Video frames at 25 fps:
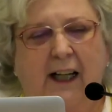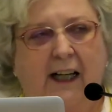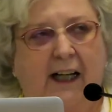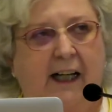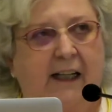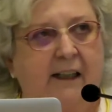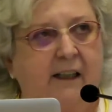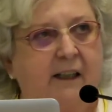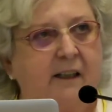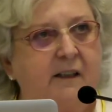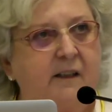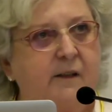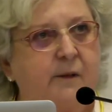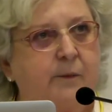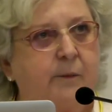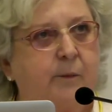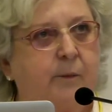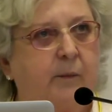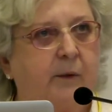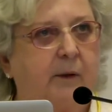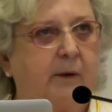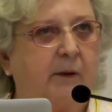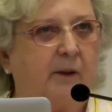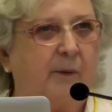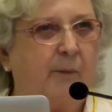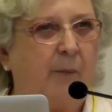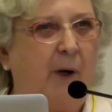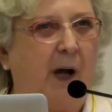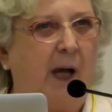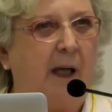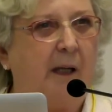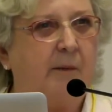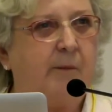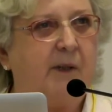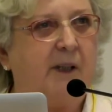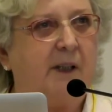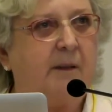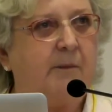And this, it's
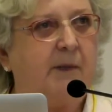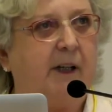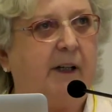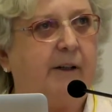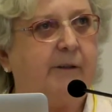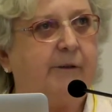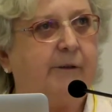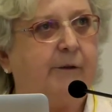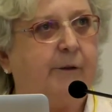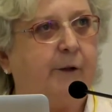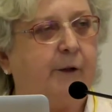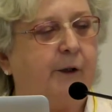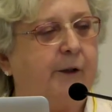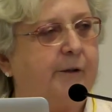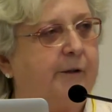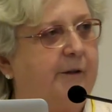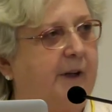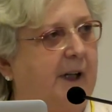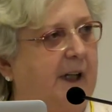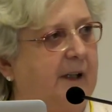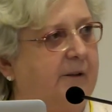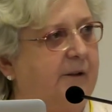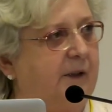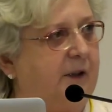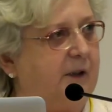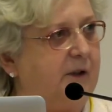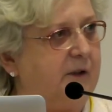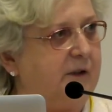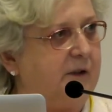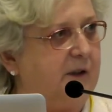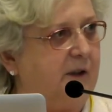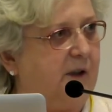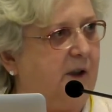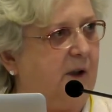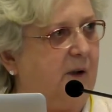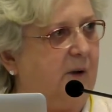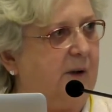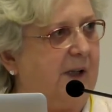probably been about 4 or 5 years
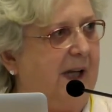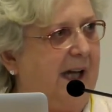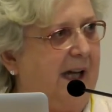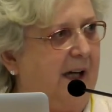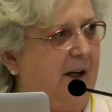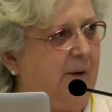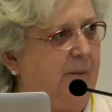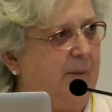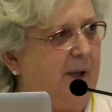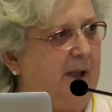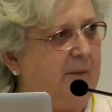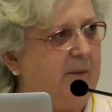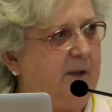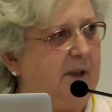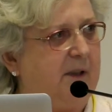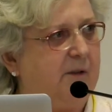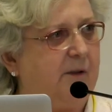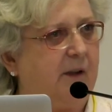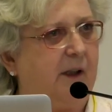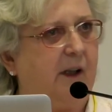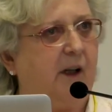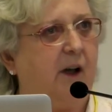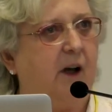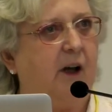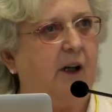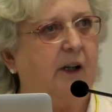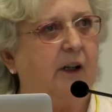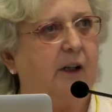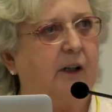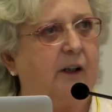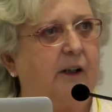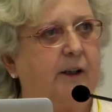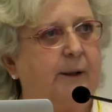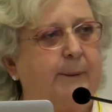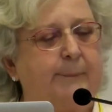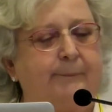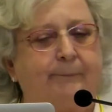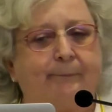ago now, maybe even
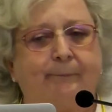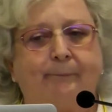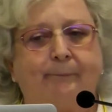longer.